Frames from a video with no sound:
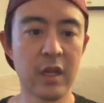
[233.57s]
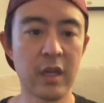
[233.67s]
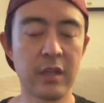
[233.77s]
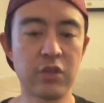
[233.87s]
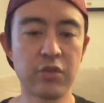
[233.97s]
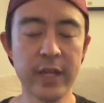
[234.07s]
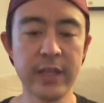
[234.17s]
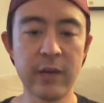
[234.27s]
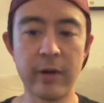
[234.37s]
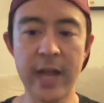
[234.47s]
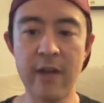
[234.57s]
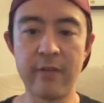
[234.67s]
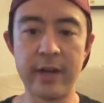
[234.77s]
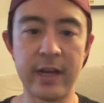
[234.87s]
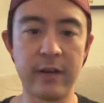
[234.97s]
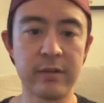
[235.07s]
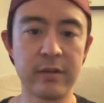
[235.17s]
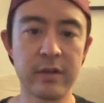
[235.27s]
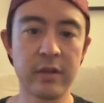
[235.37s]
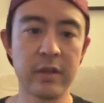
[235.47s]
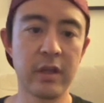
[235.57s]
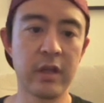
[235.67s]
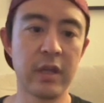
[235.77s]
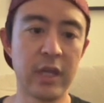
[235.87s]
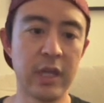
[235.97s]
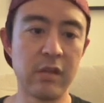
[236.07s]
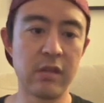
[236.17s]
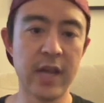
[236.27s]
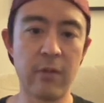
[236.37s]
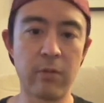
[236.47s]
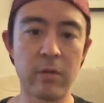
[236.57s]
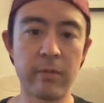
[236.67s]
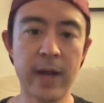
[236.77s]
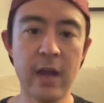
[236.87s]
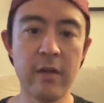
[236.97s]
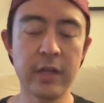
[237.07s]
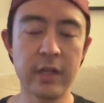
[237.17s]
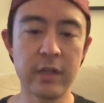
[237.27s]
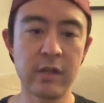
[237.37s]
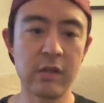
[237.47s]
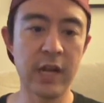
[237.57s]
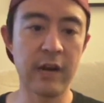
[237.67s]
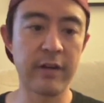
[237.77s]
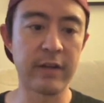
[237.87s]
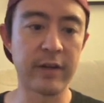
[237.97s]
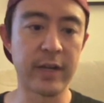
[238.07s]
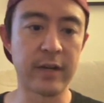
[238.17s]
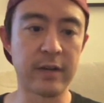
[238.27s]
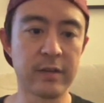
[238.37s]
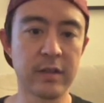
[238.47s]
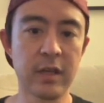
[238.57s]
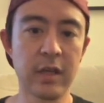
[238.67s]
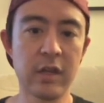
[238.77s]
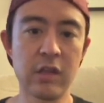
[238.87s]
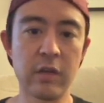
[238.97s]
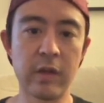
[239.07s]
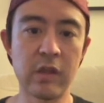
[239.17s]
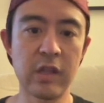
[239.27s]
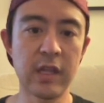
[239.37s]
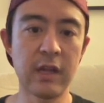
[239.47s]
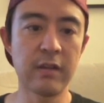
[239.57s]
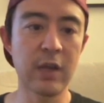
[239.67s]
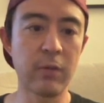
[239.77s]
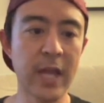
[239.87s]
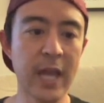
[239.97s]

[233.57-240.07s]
the trend that we're at right now is that we're around this area right here. So you can see here that we had